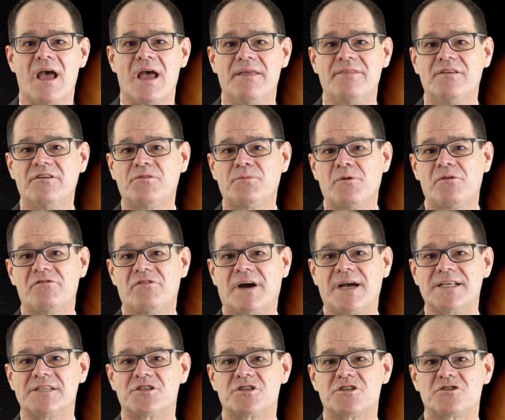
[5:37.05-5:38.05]
and this
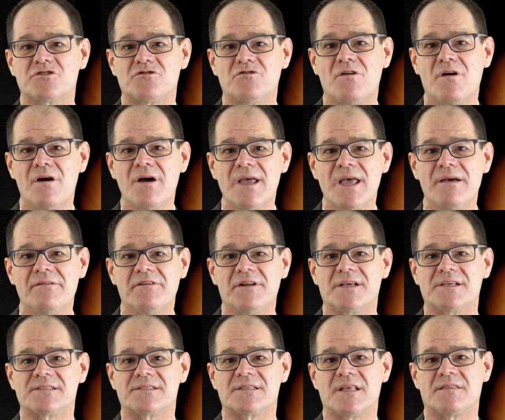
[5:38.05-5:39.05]
provides strong
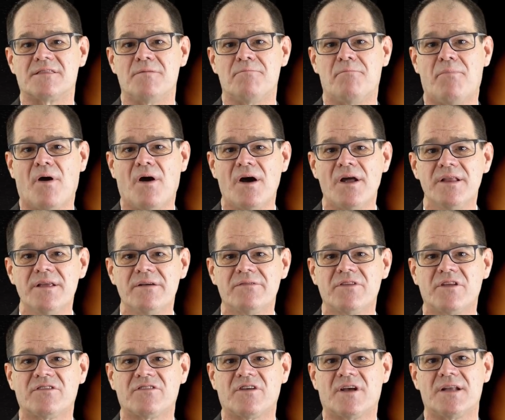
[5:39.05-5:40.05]
evidence that the body
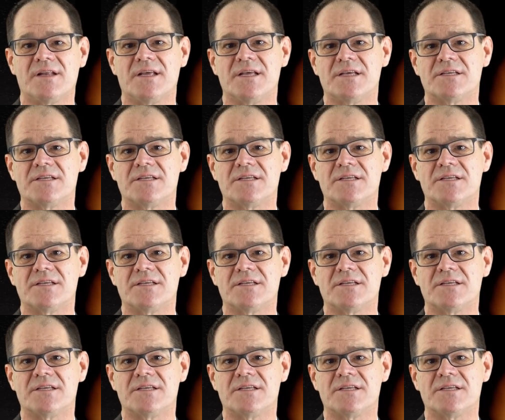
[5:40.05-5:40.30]
of the sun